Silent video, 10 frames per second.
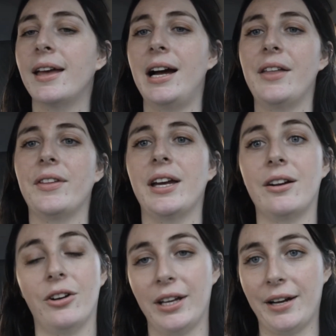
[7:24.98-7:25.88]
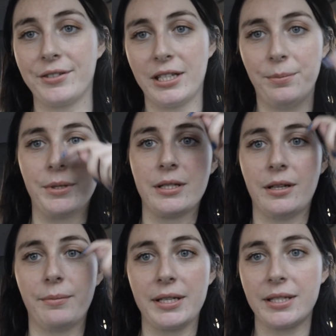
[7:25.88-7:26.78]
And then all I have to keep is
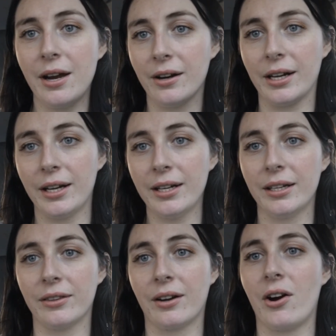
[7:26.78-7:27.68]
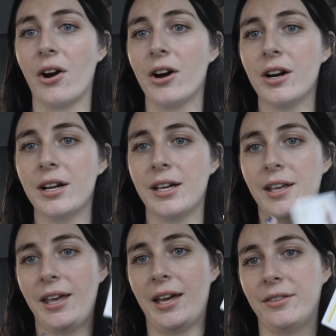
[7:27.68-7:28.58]
a mascara in the car
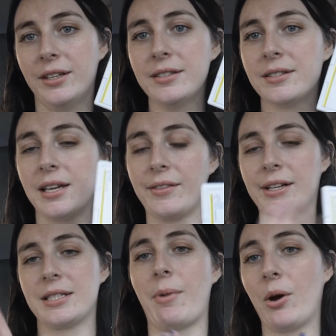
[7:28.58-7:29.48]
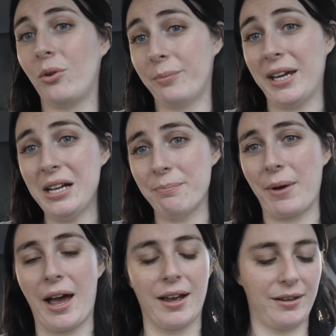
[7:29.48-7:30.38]
and this, and that's my whole makeup
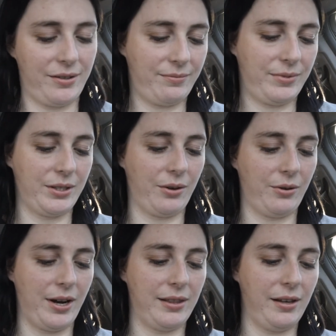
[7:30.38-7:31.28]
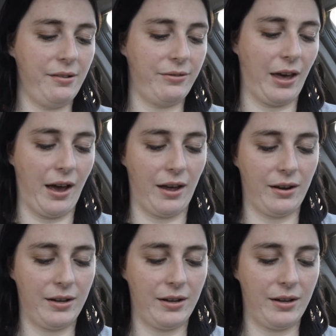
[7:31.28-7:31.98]
bag. So I love that.